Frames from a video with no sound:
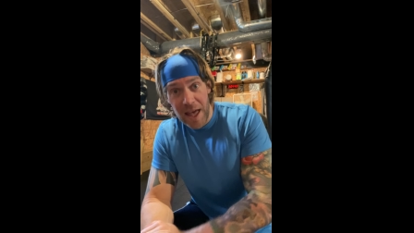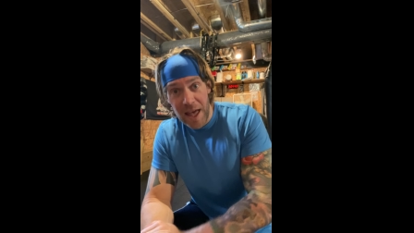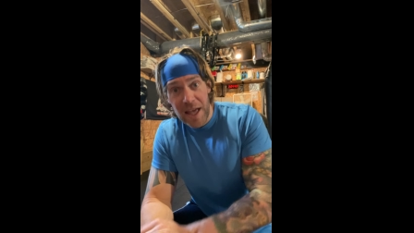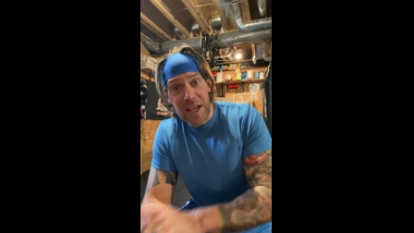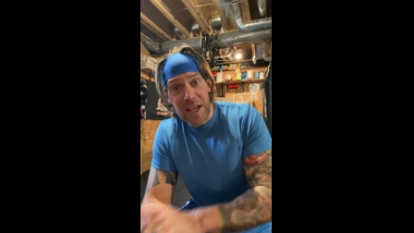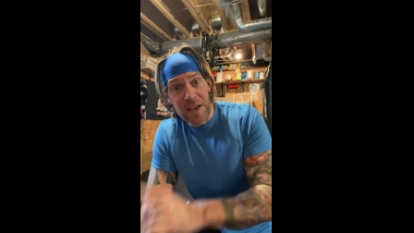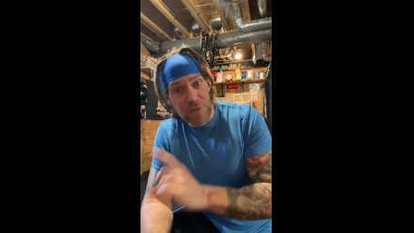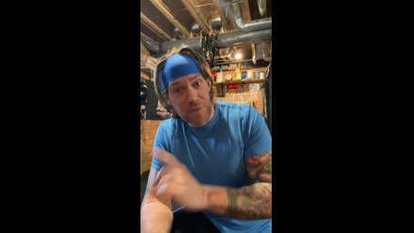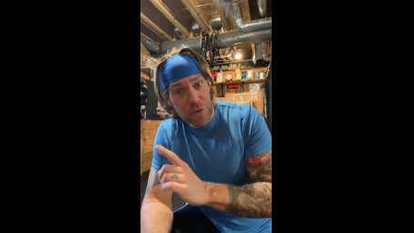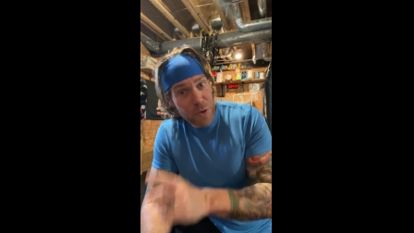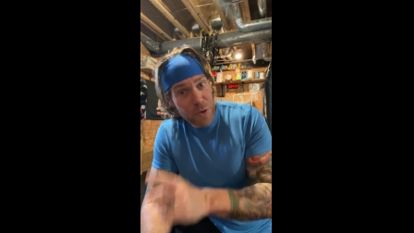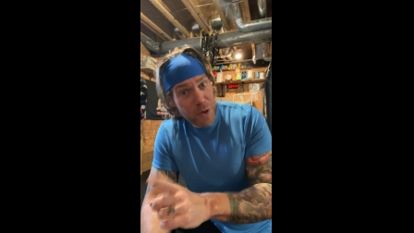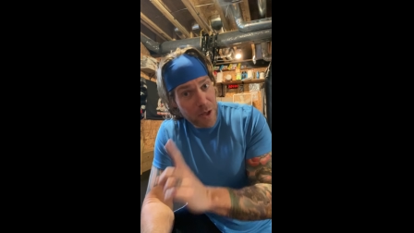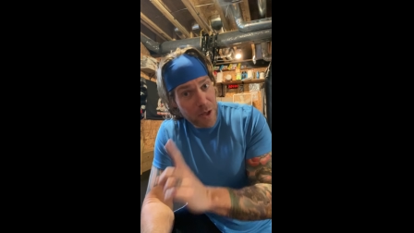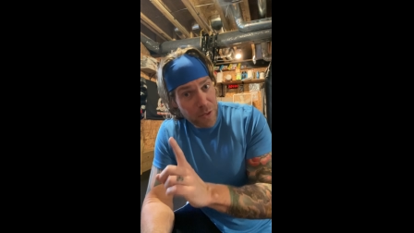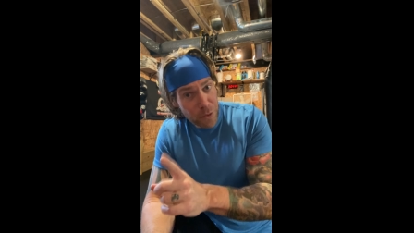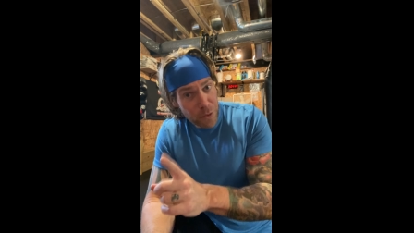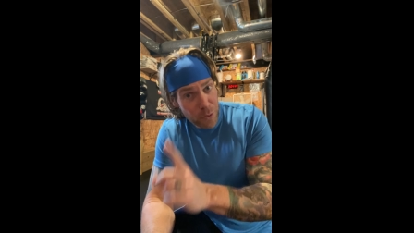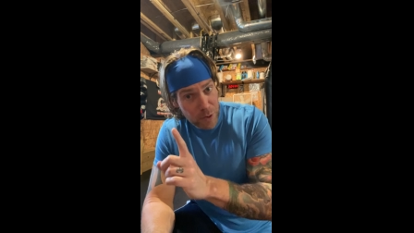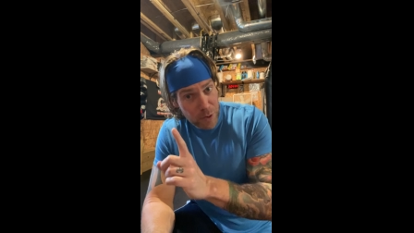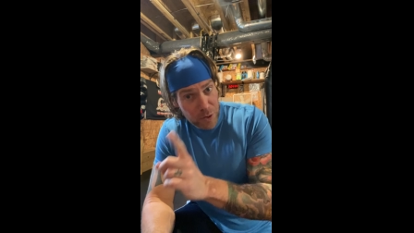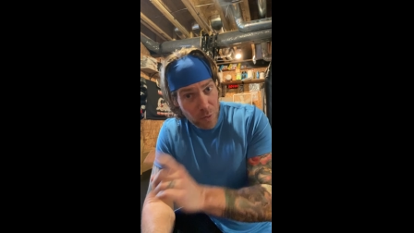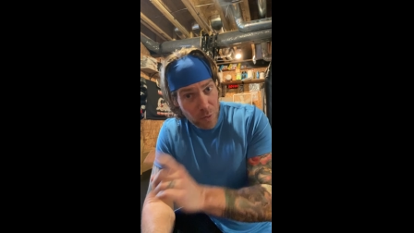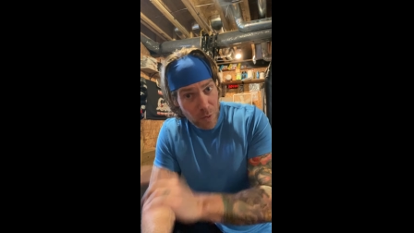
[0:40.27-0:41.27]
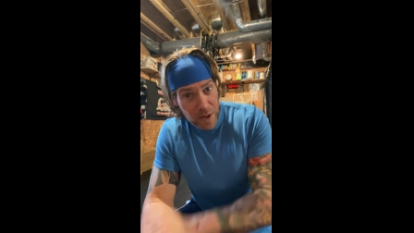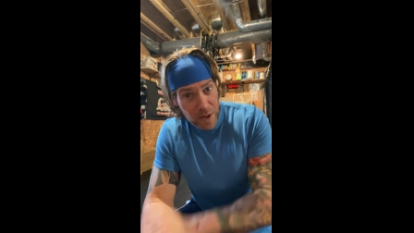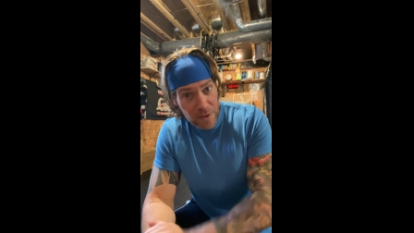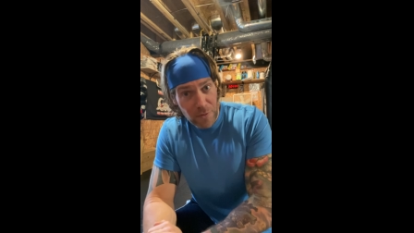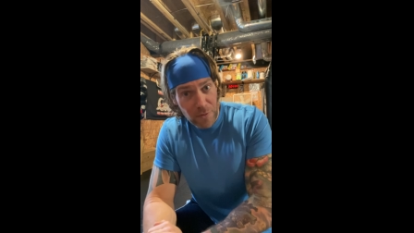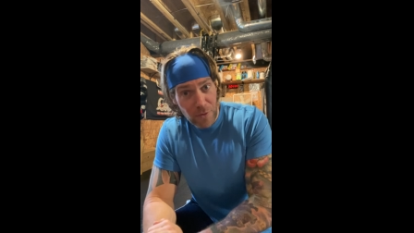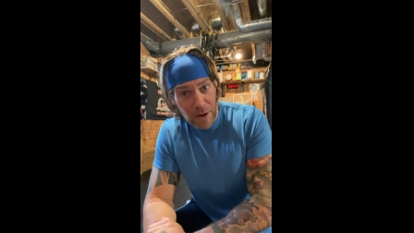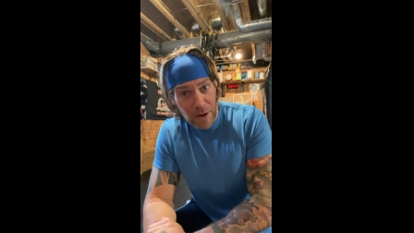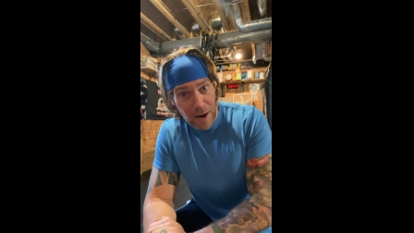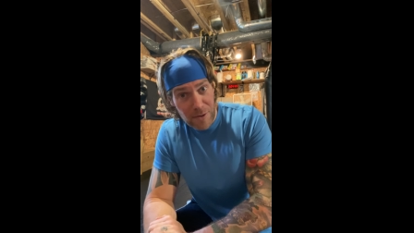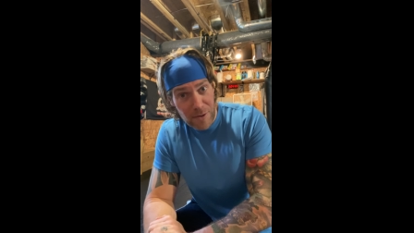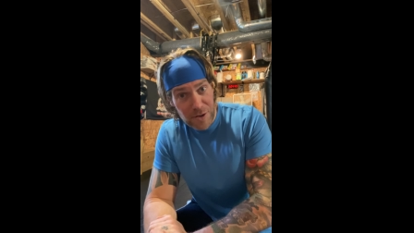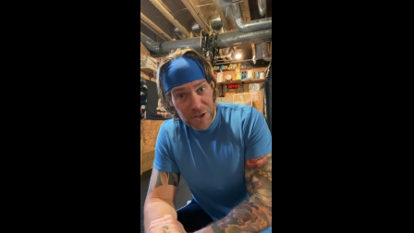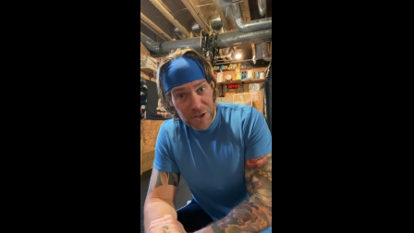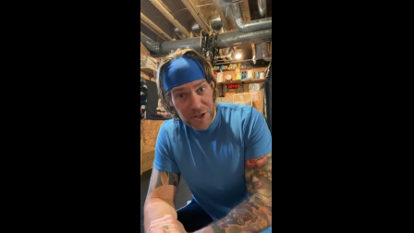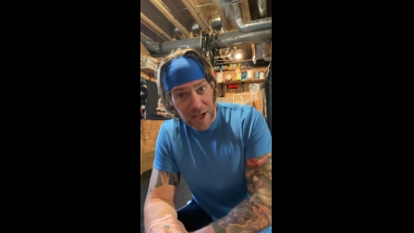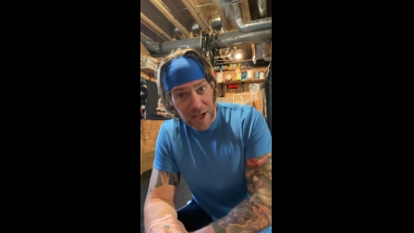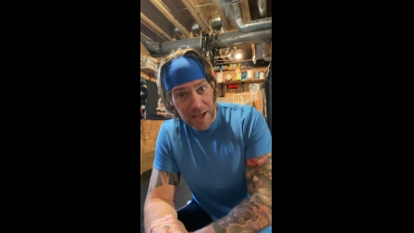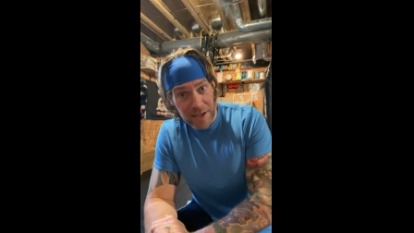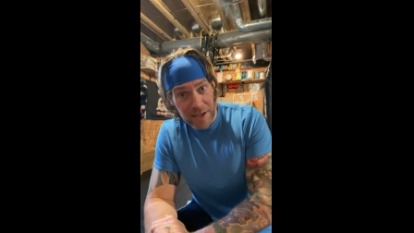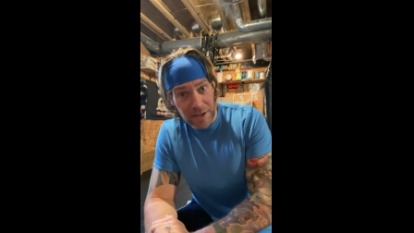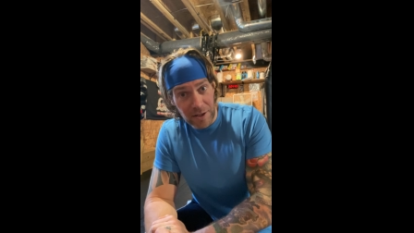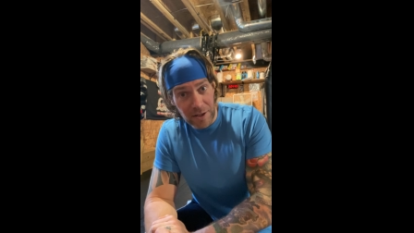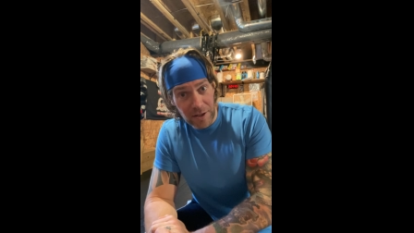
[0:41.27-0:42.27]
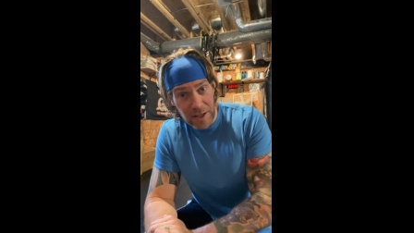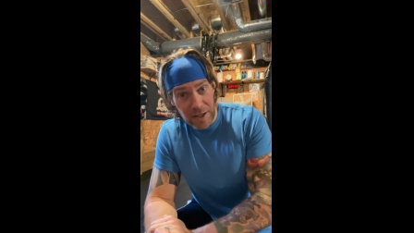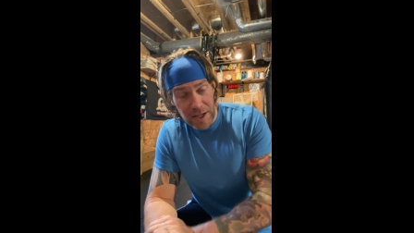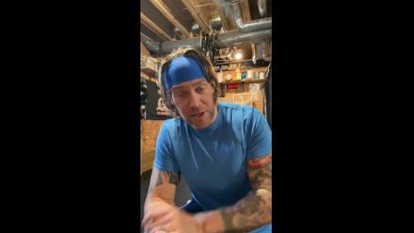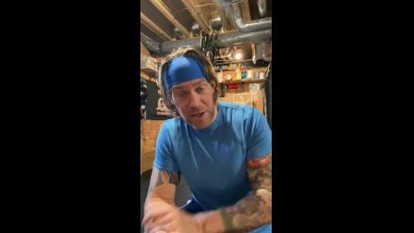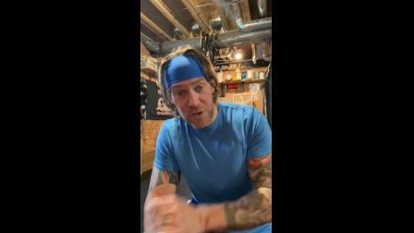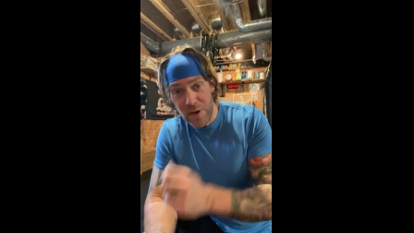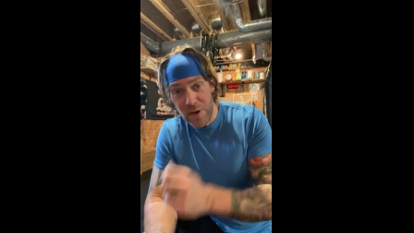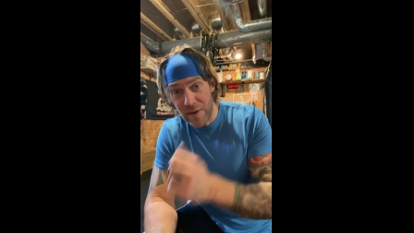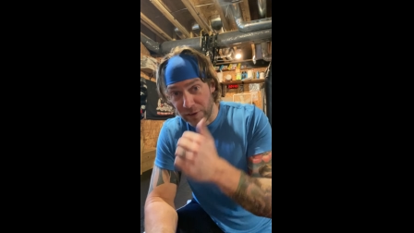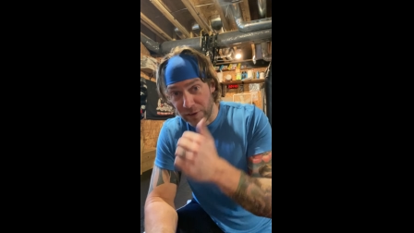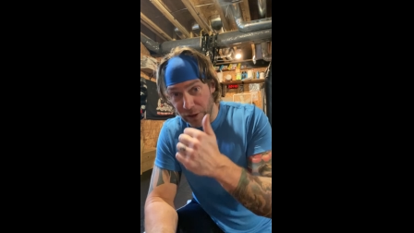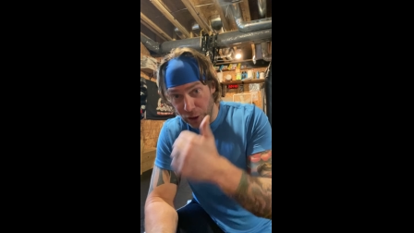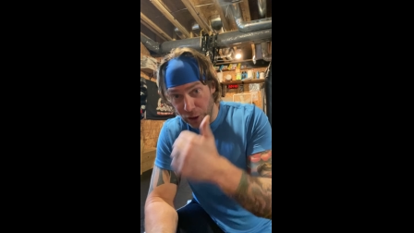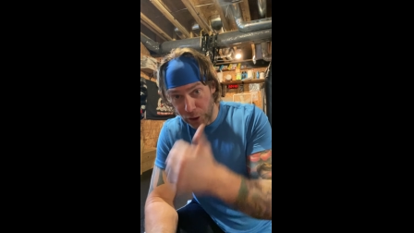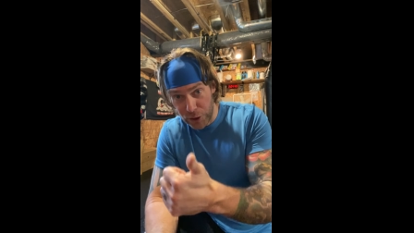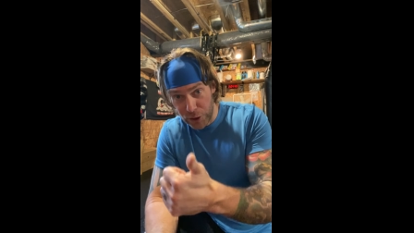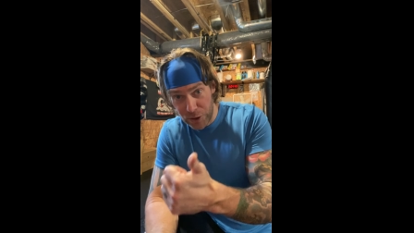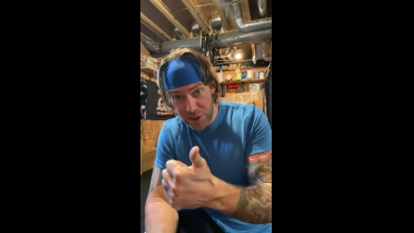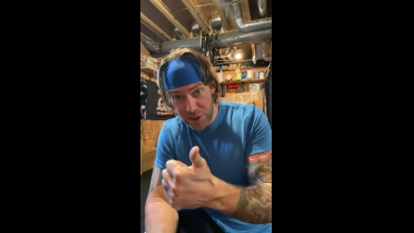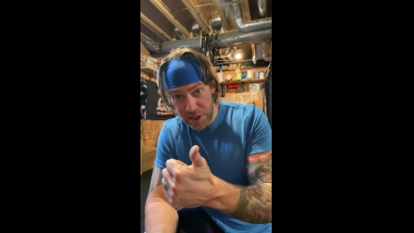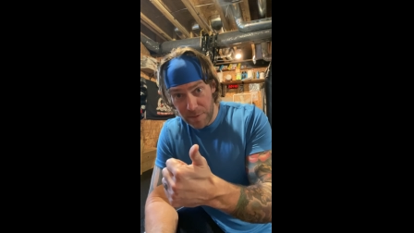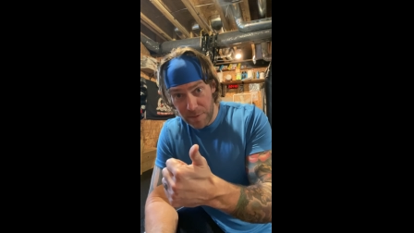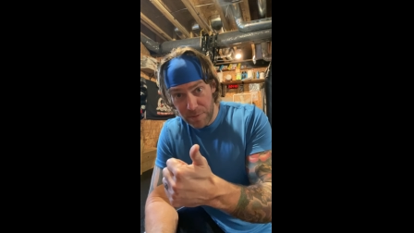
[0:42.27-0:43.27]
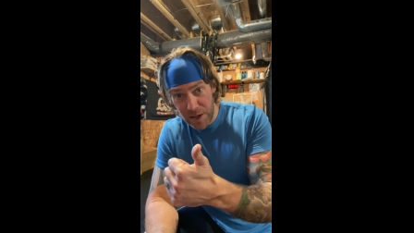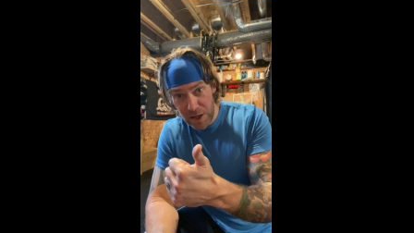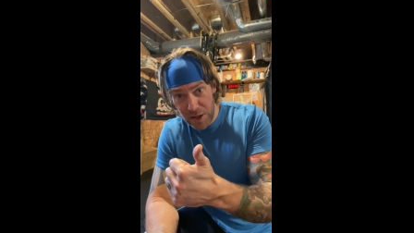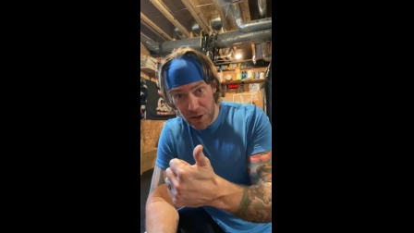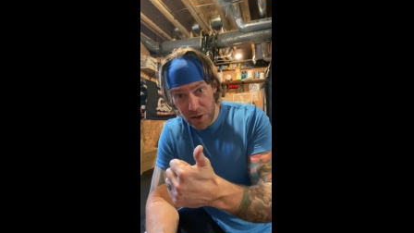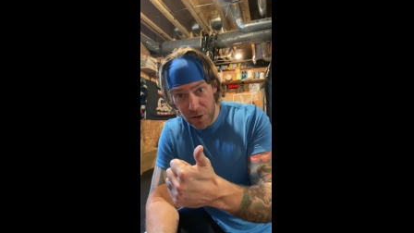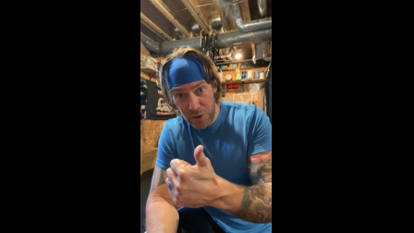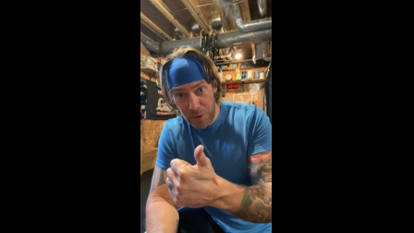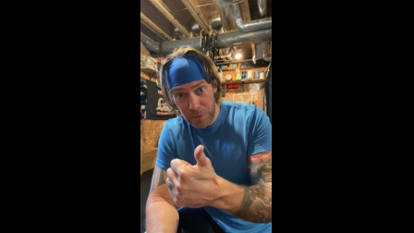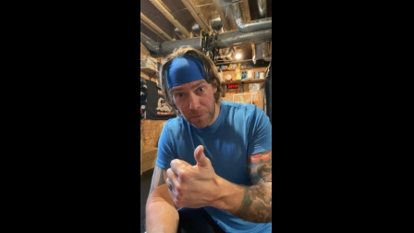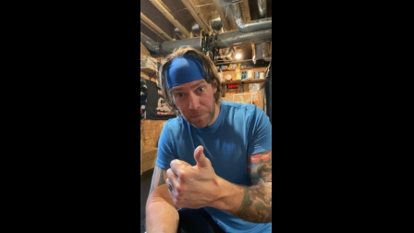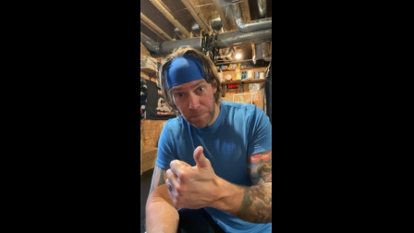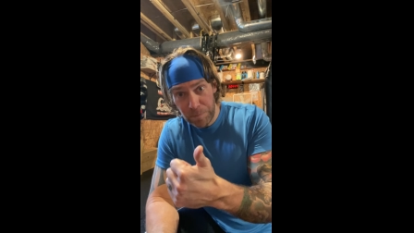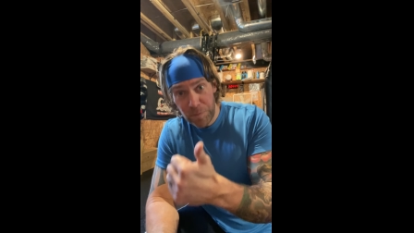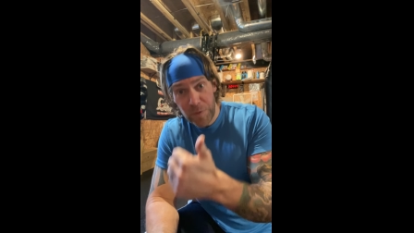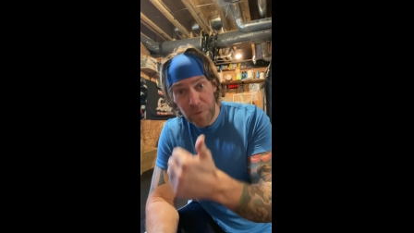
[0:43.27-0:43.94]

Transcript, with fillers: If you get through a 24-hour cycle and you haven't learned something new